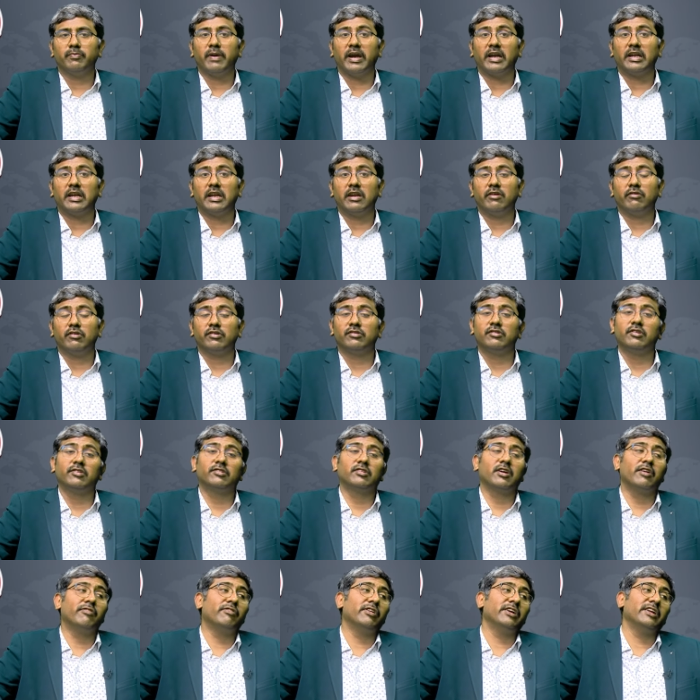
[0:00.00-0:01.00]
bacteria was
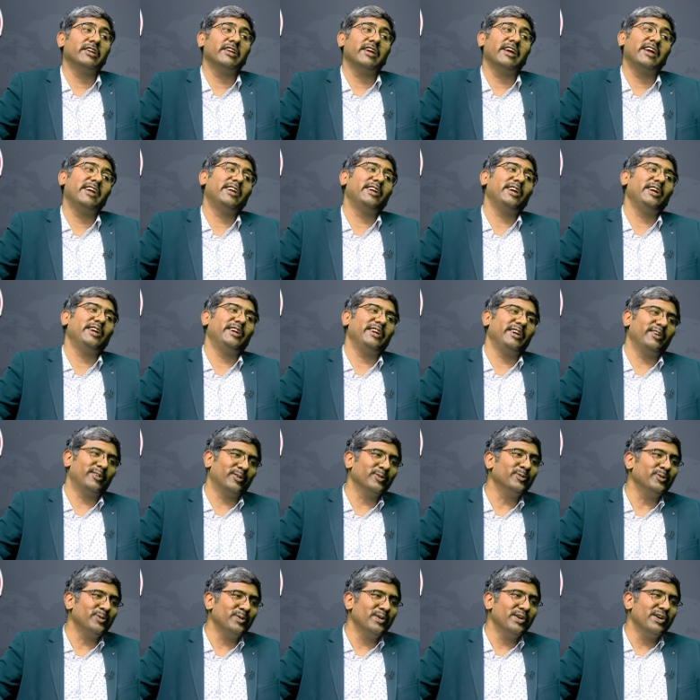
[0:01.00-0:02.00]
discovered in eighteen
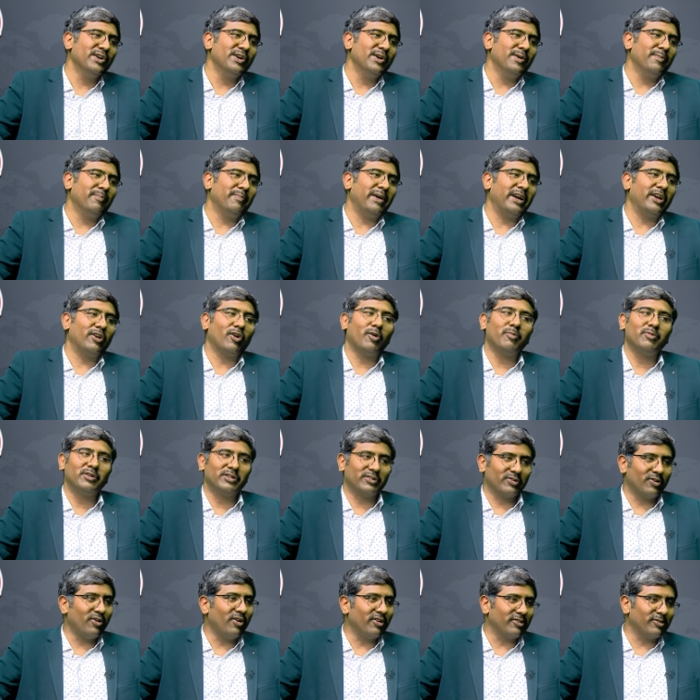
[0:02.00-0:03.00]
eighty-two by
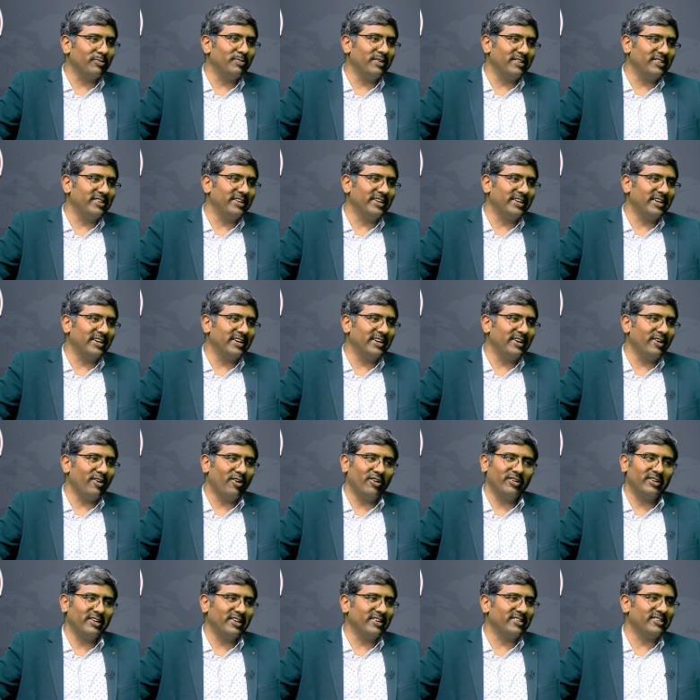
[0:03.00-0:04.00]
Robert Koch, basically
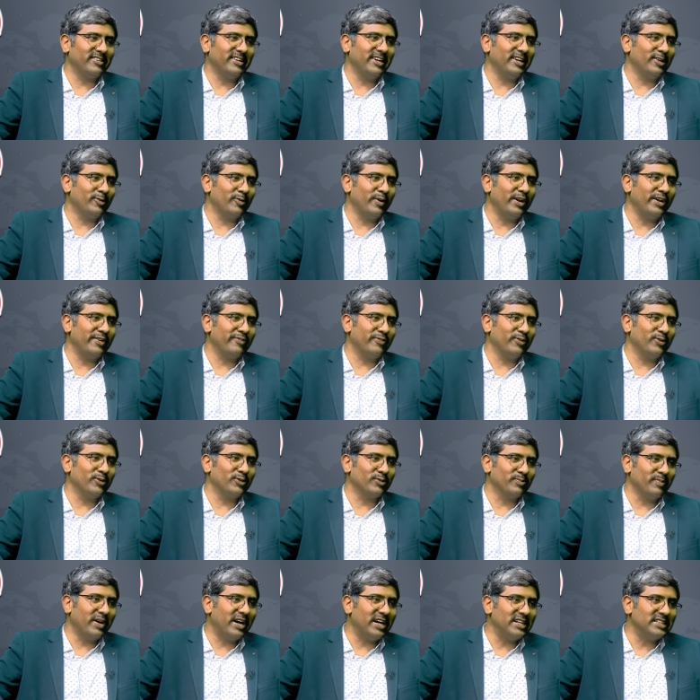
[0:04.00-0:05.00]
on this day,
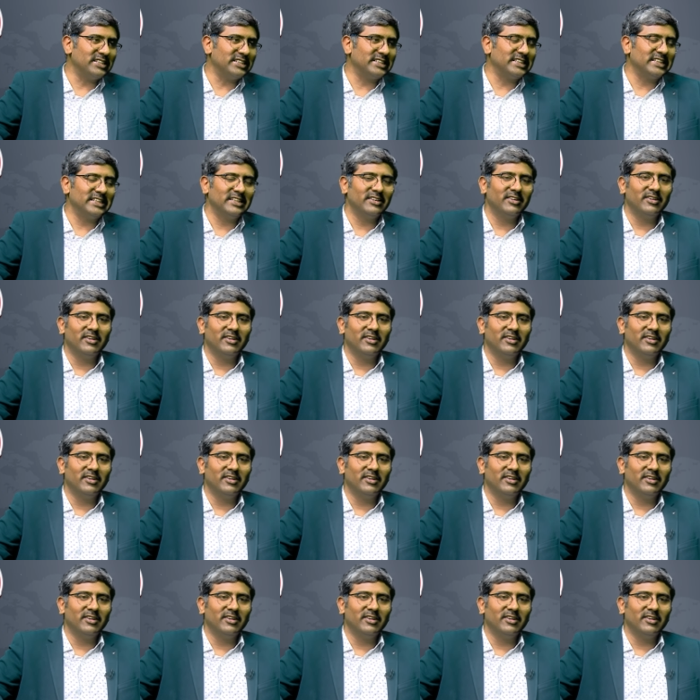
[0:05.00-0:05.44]
twenty-fourth March.